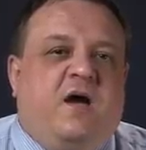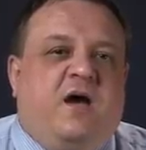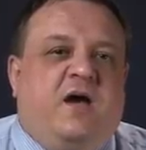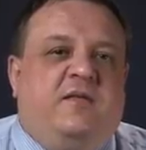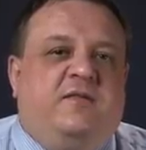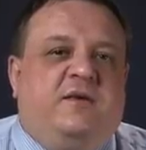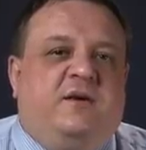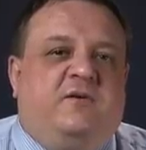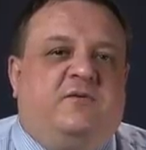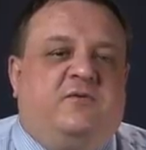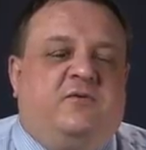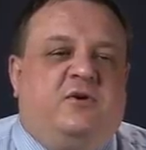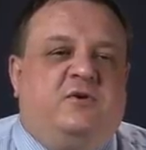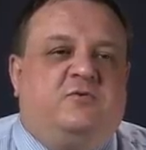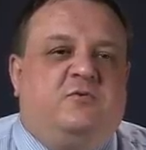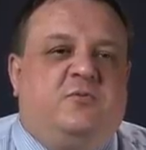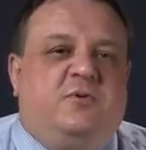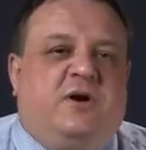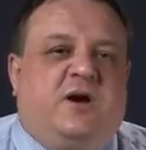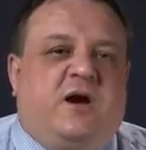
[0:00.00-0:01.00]
And therefore,
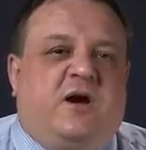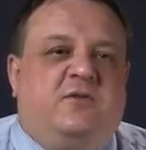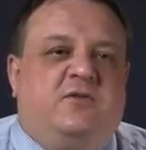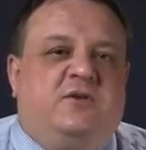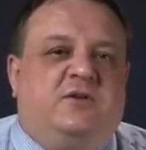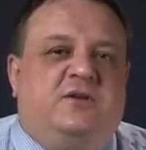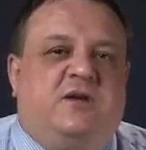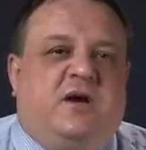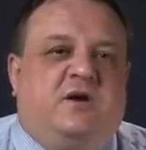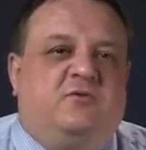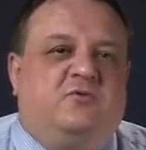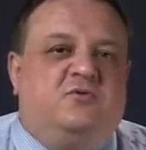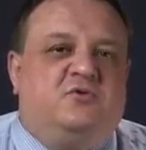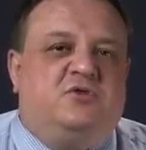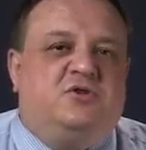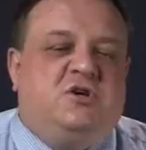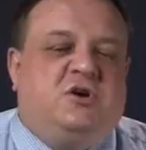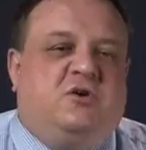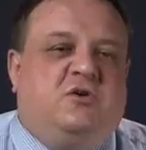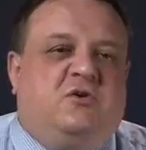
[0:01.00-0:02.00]
it will be rounded down to
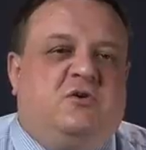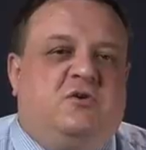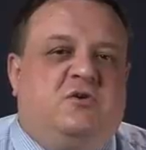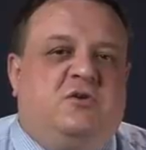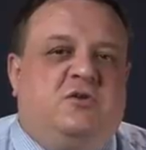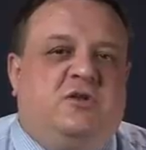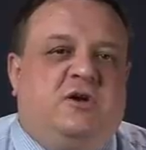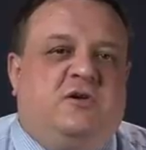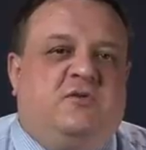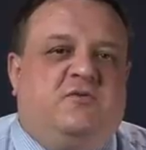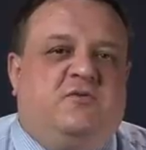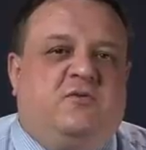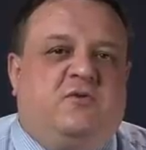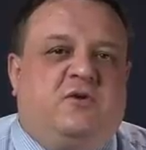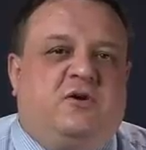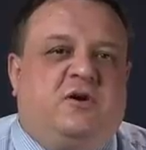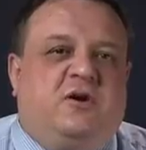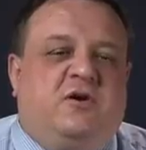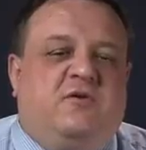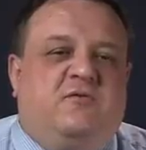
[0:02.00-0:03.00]
0,
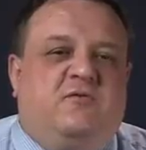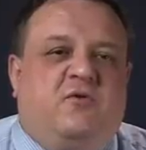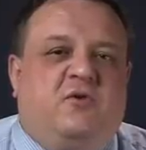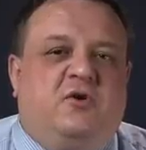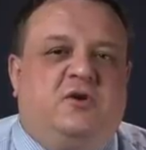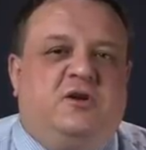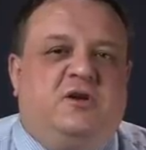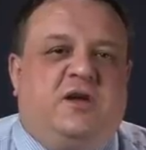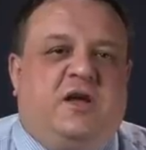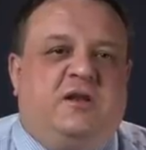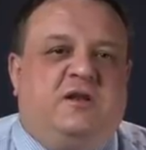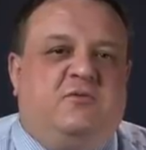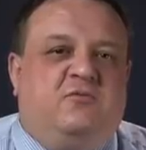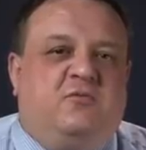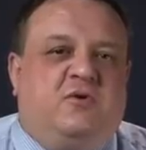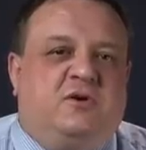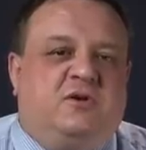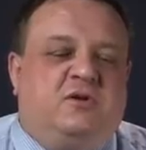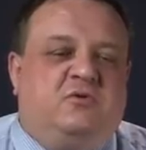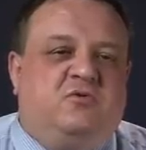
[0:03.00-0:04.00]
therefore avoiding any
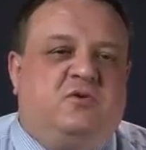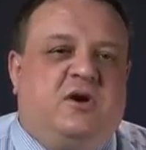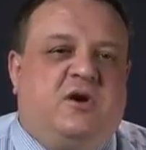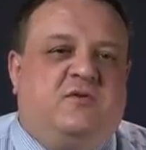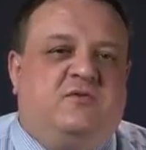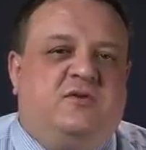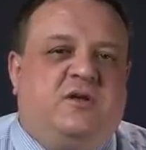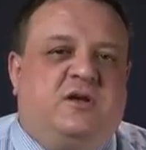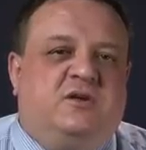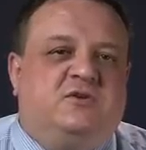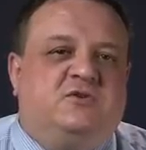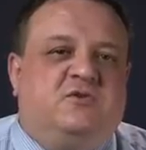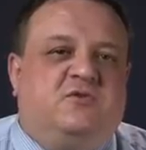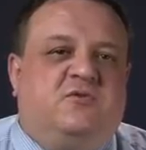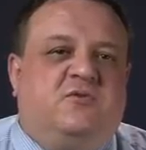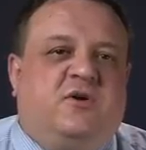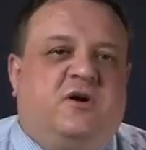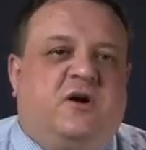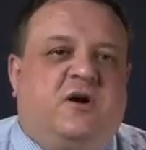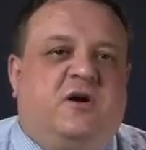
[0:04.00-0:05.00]
work that you have done so
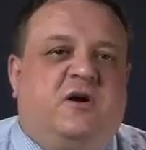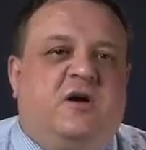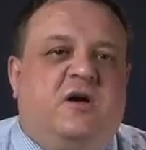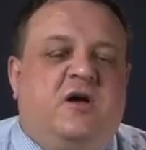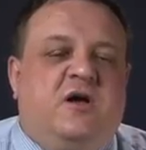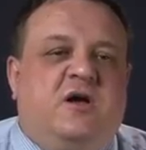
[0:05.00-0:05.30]
far.